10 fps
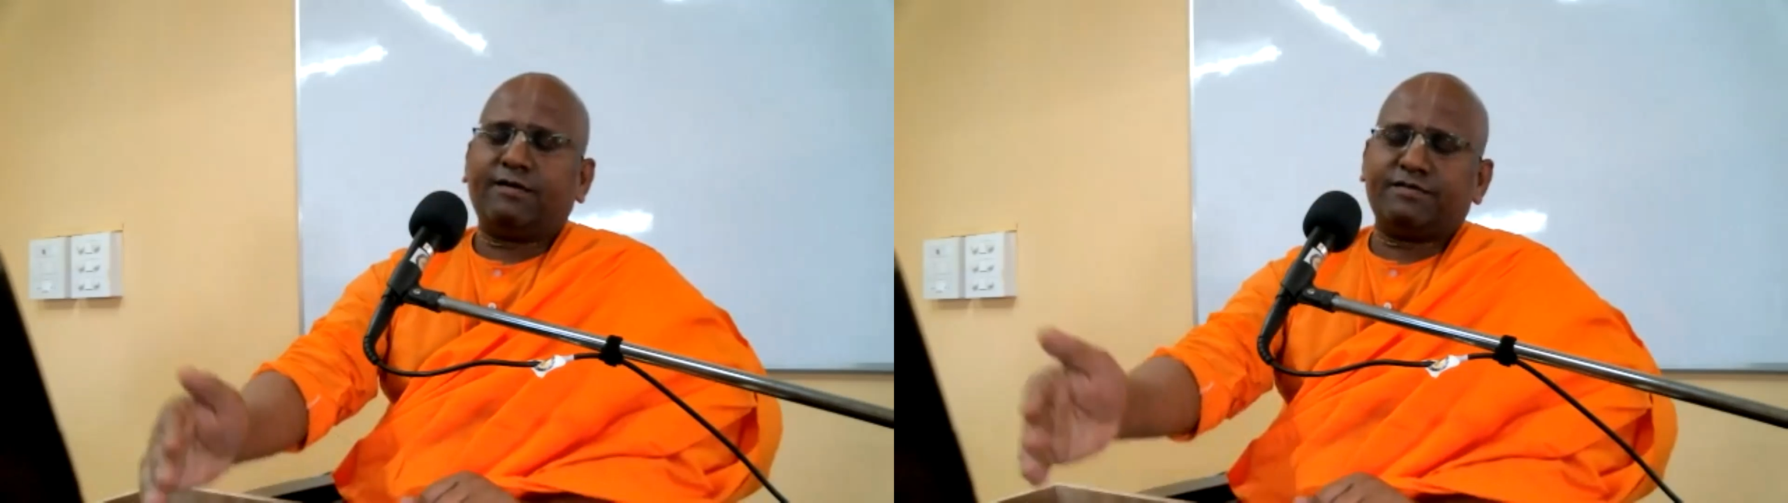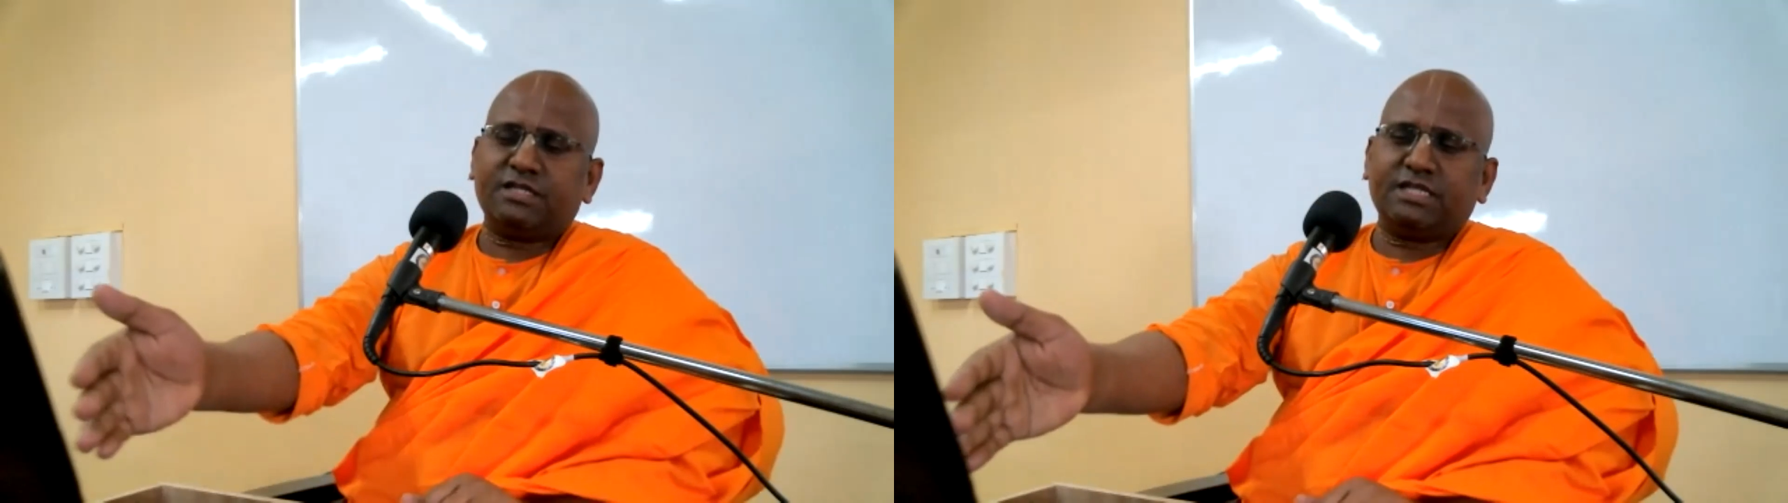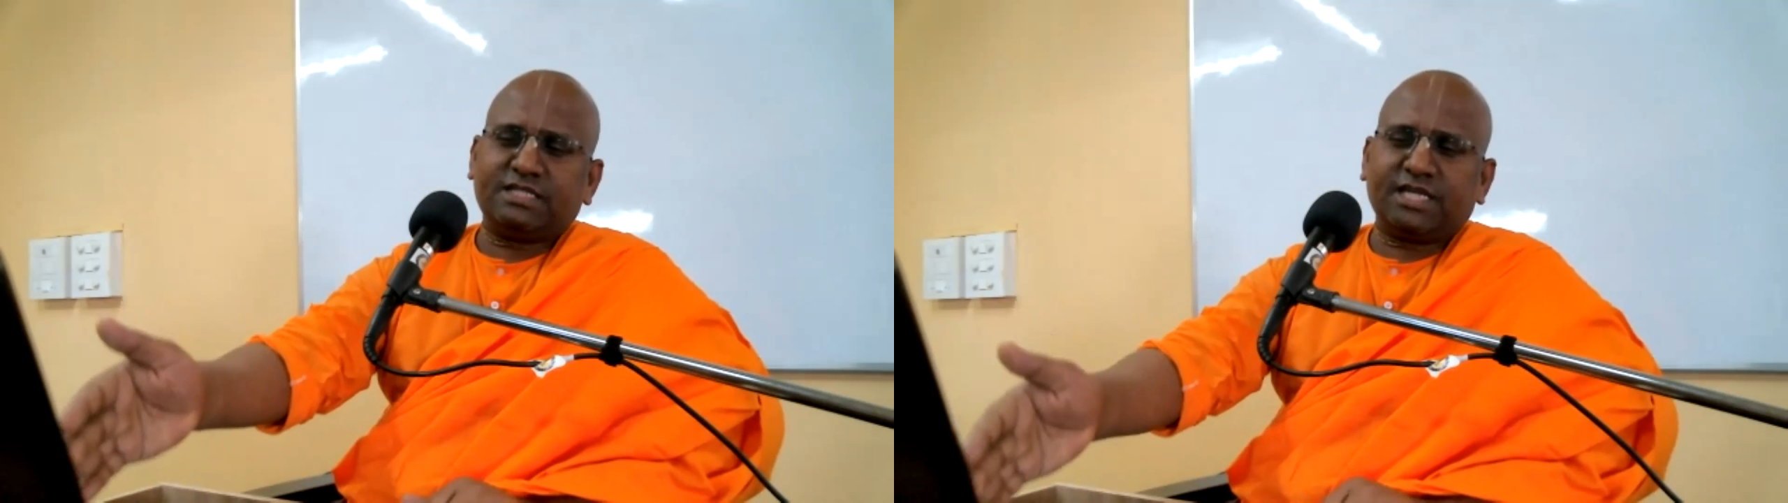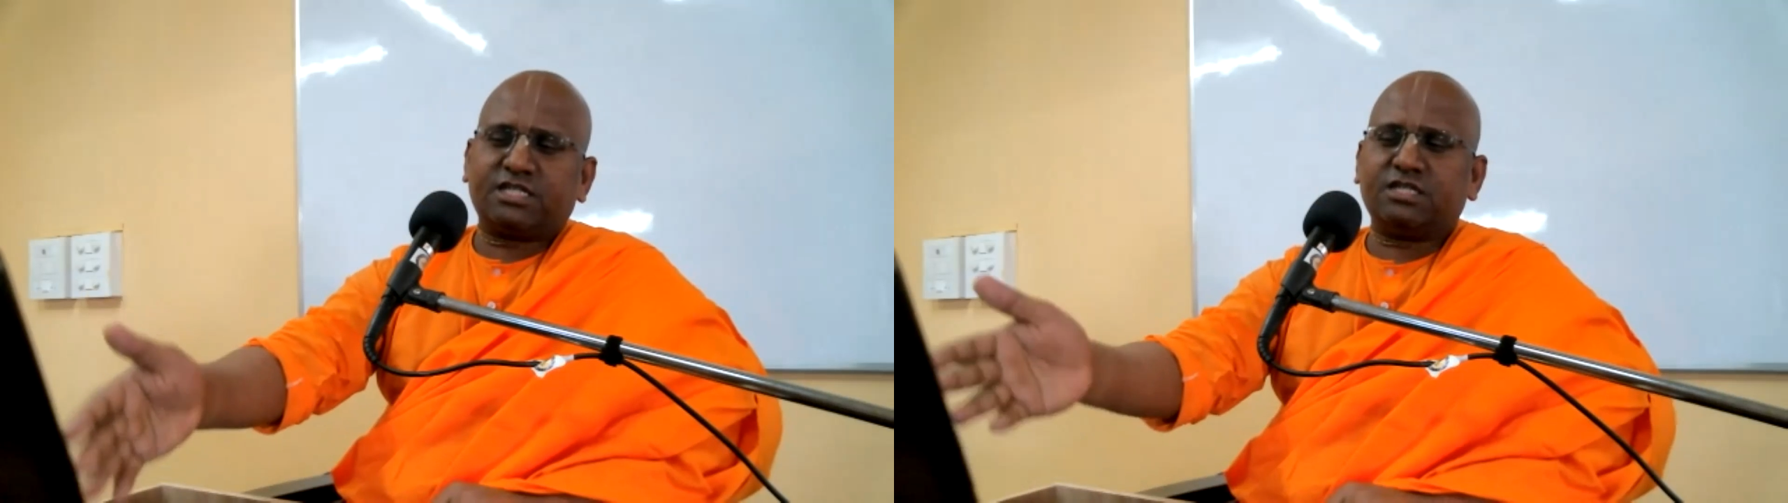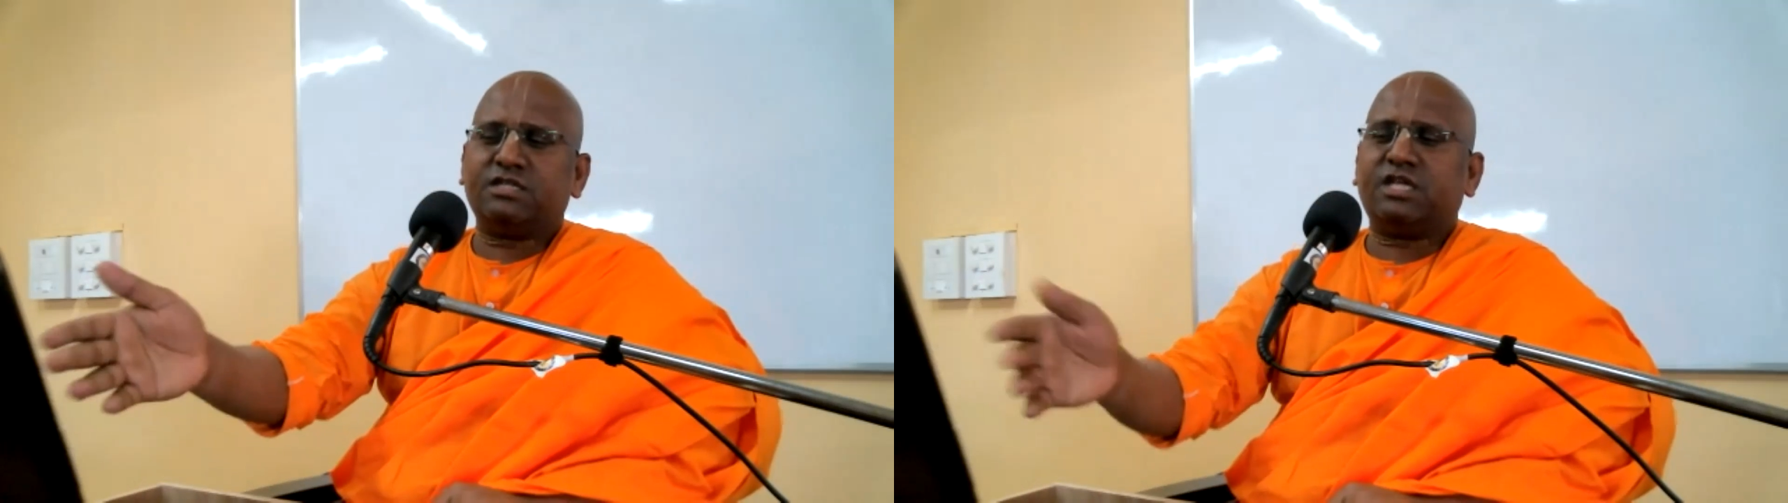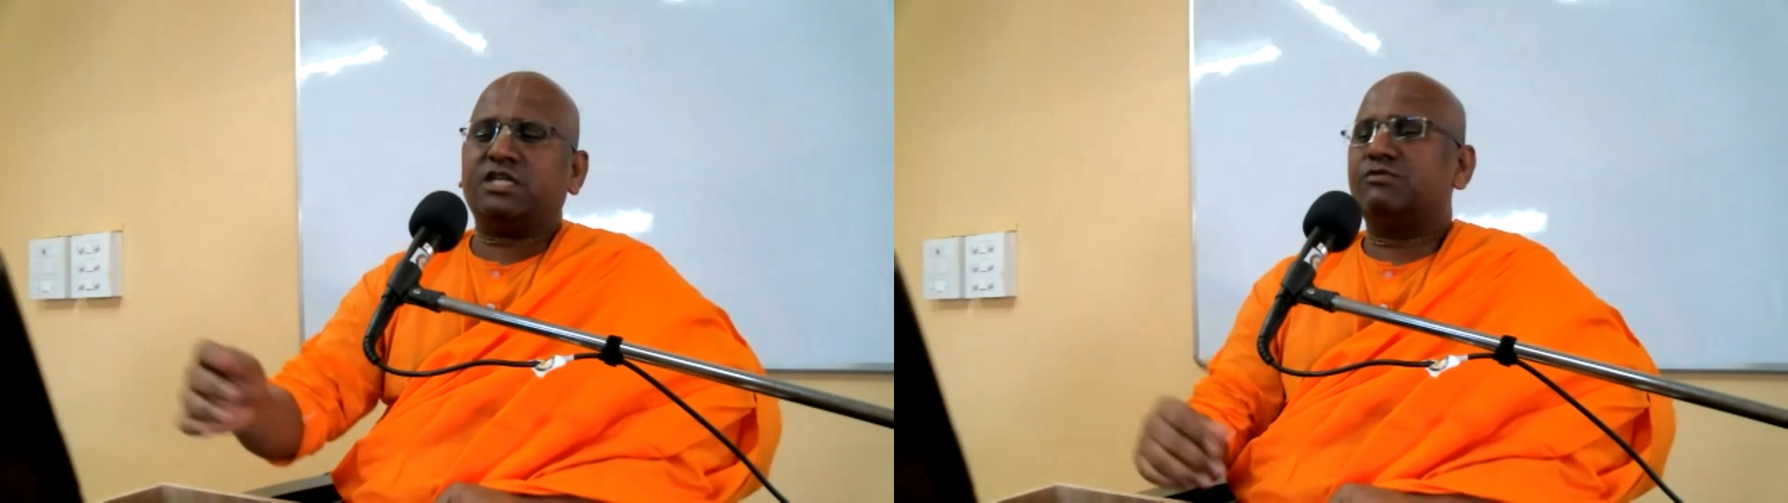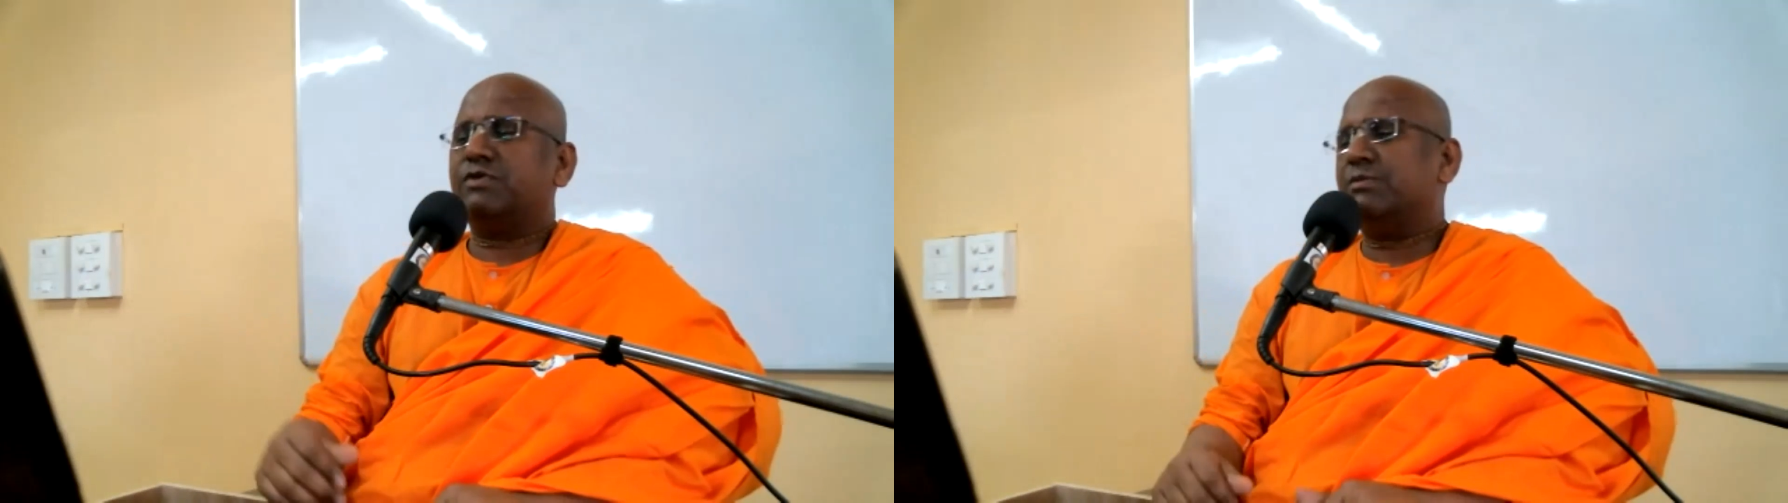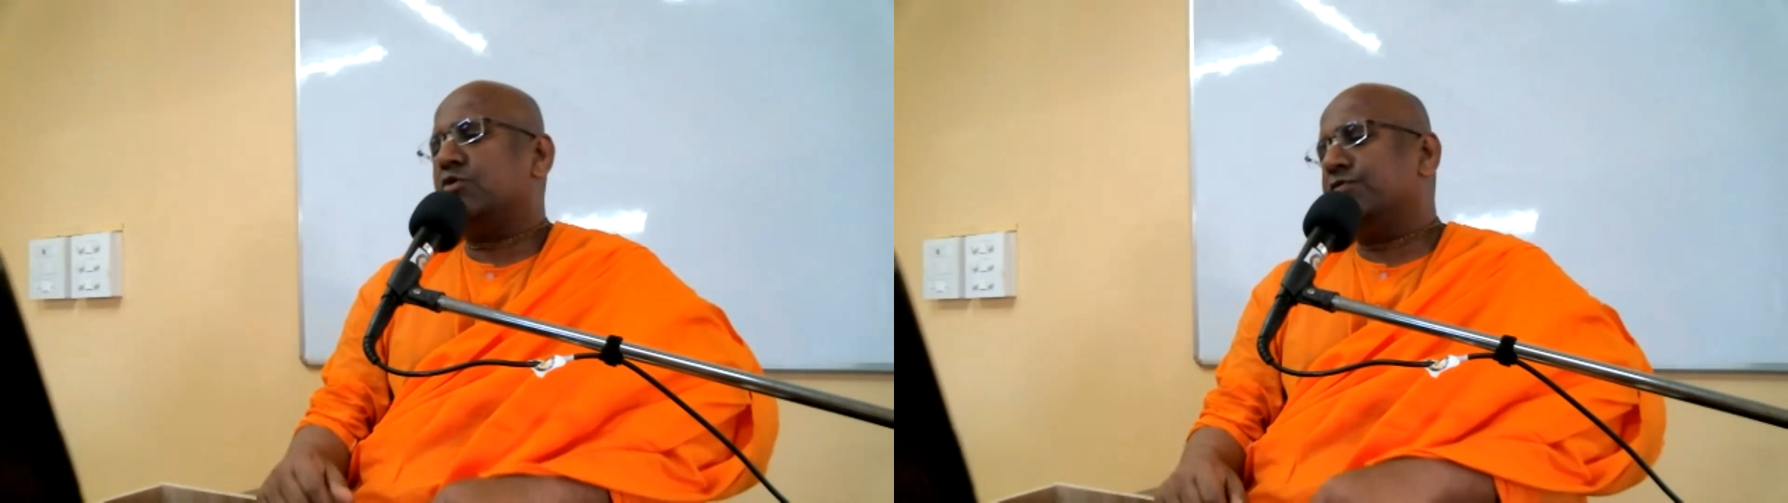After this section, things
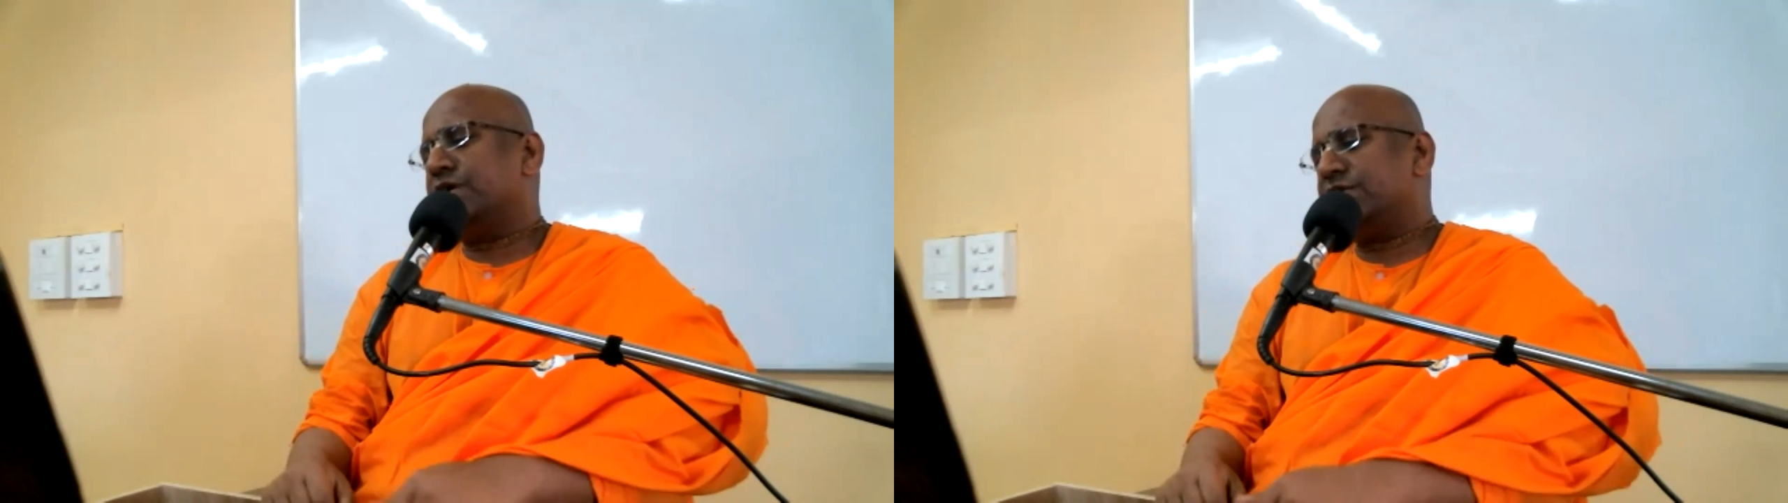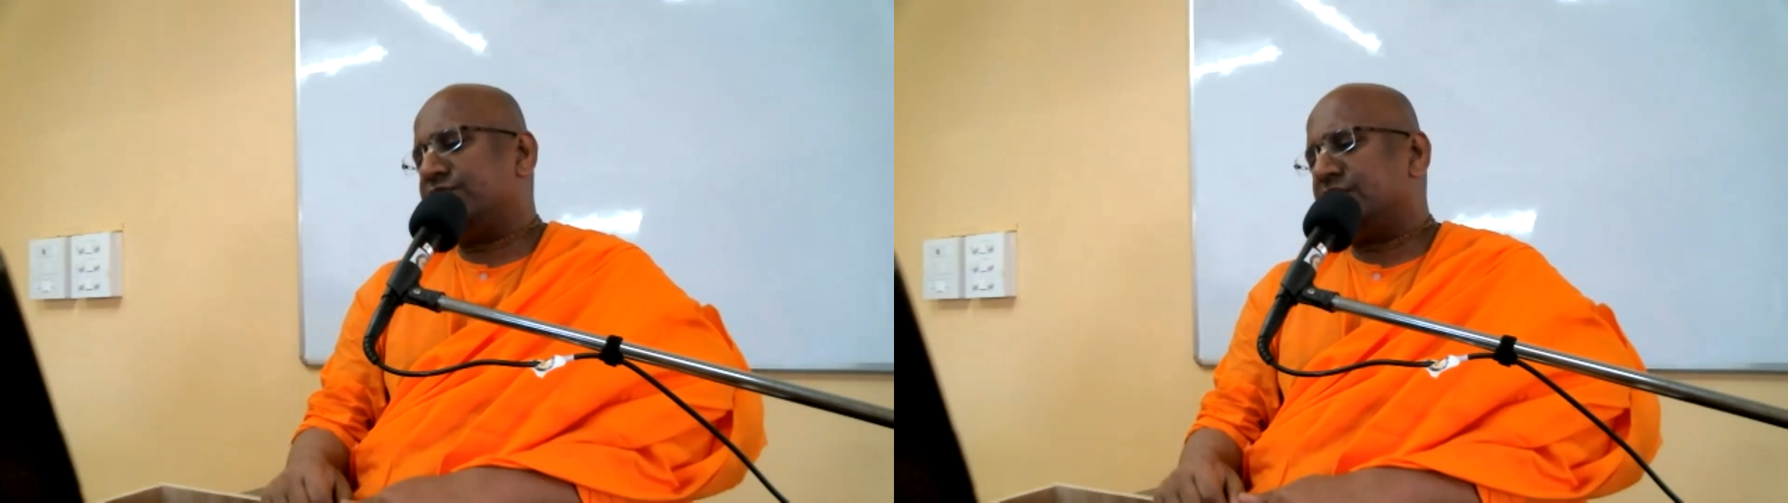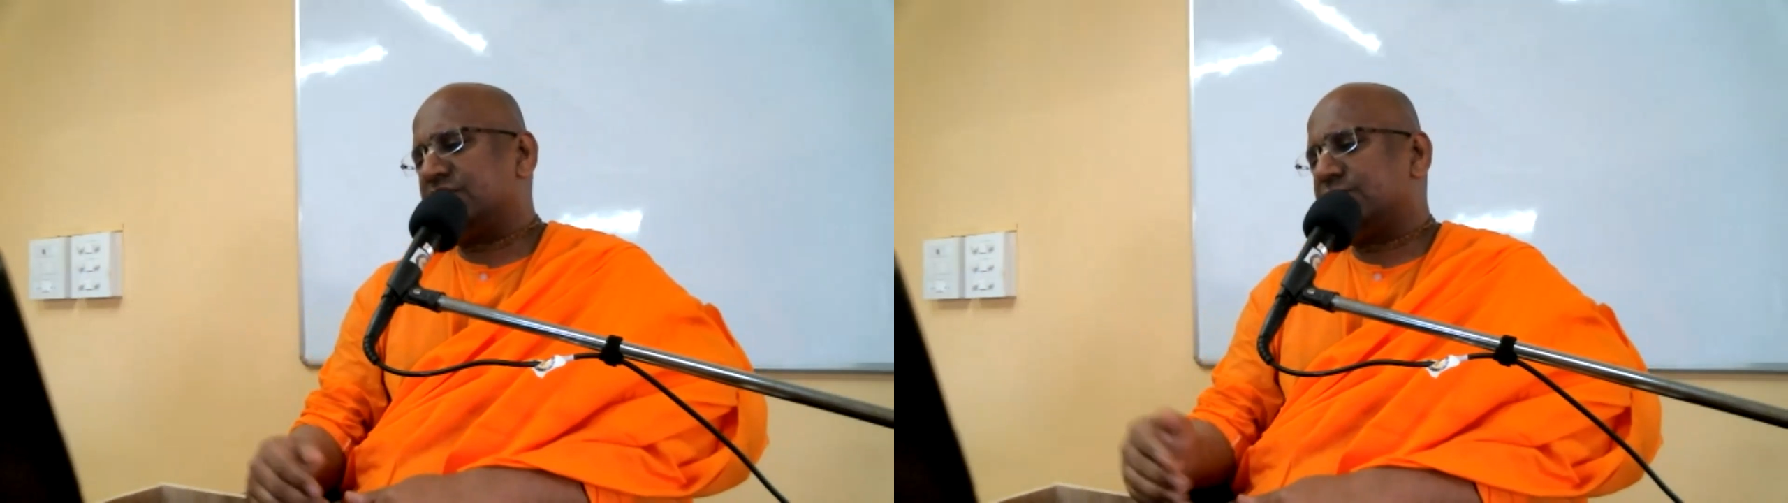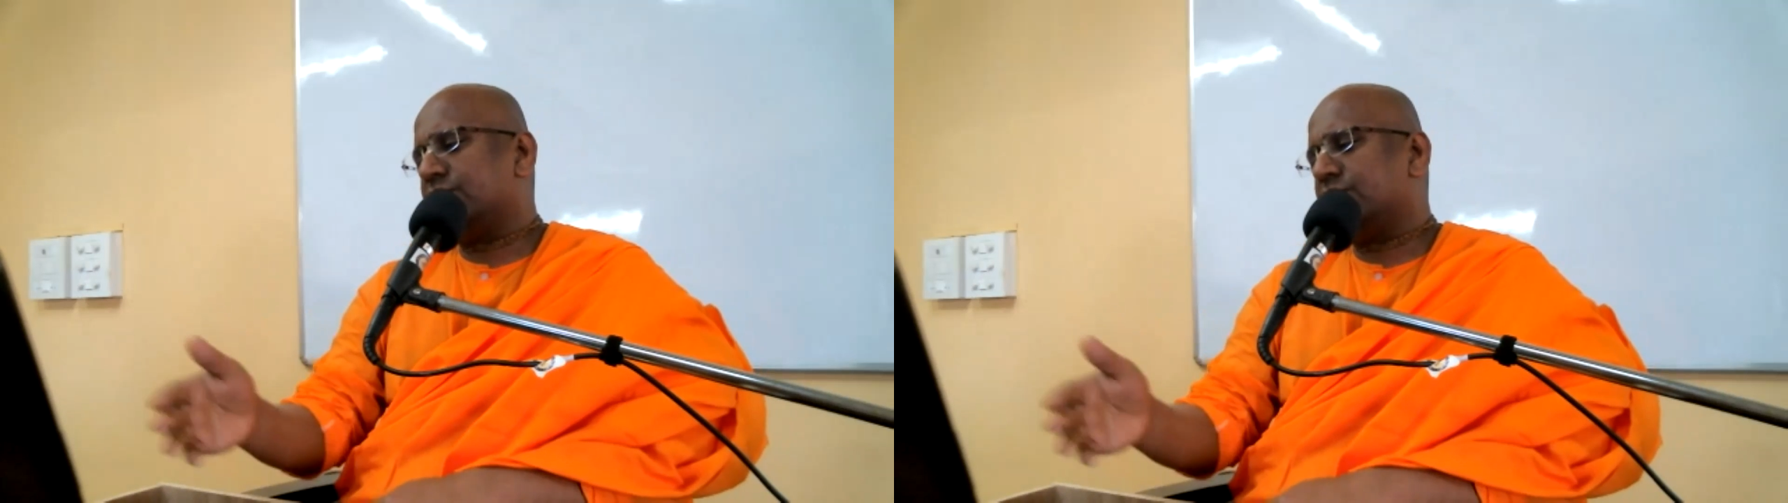will move very fast